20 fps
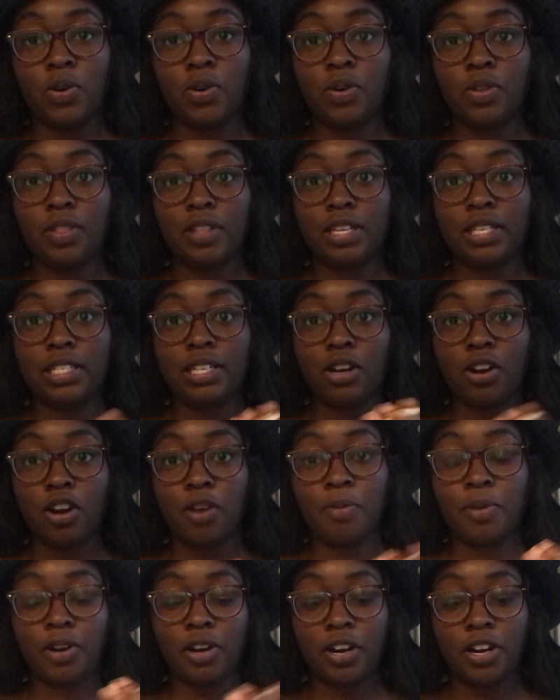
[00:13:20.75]
on with these
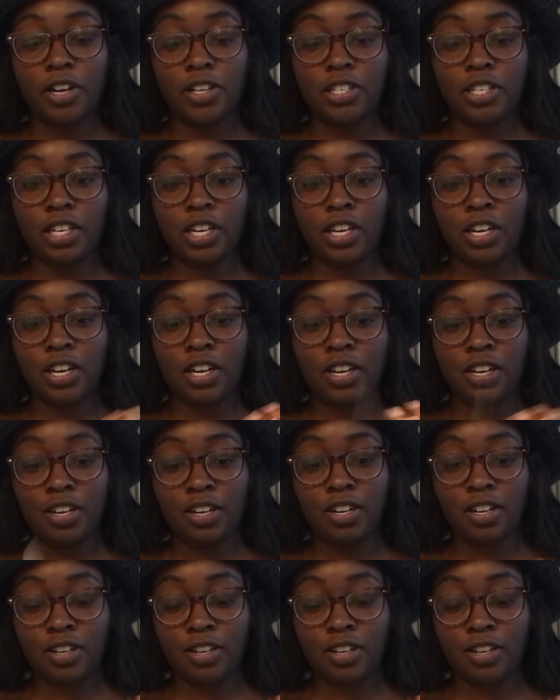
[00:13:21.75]
karma cards here.